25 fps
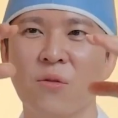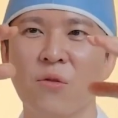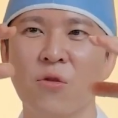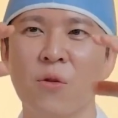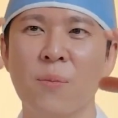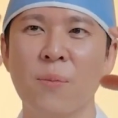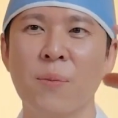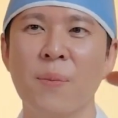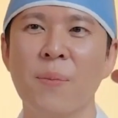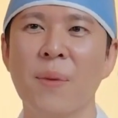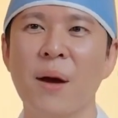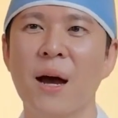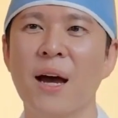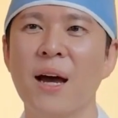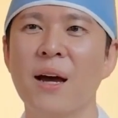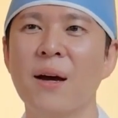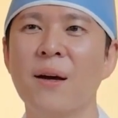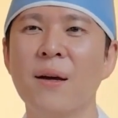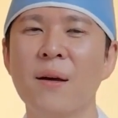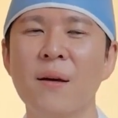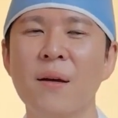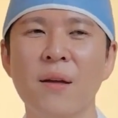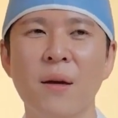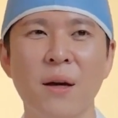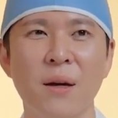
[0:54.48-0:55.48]
from the
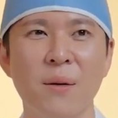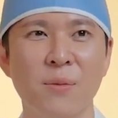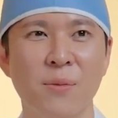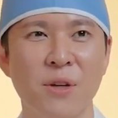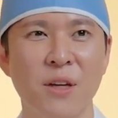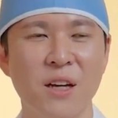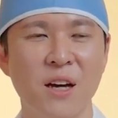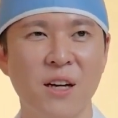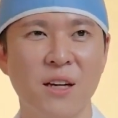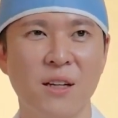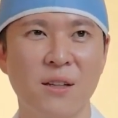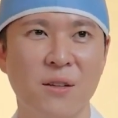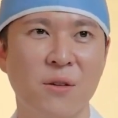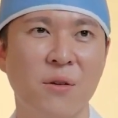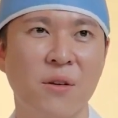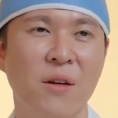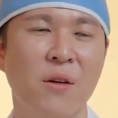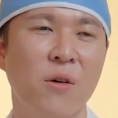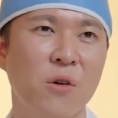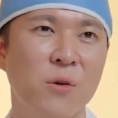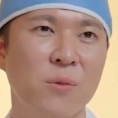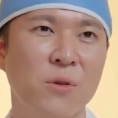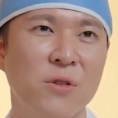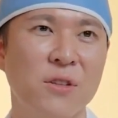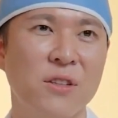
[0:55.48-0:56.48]
back. The hip line
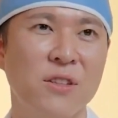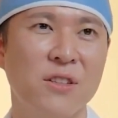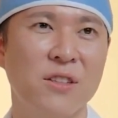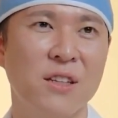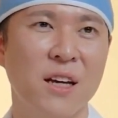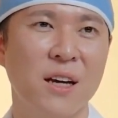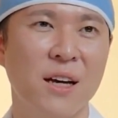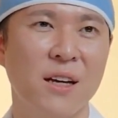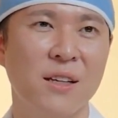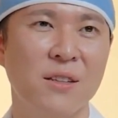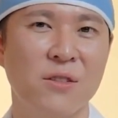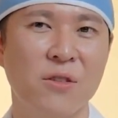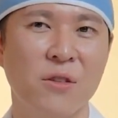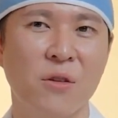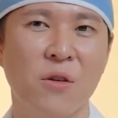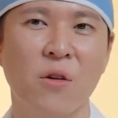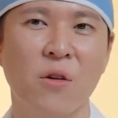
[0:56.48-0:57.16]
on the sides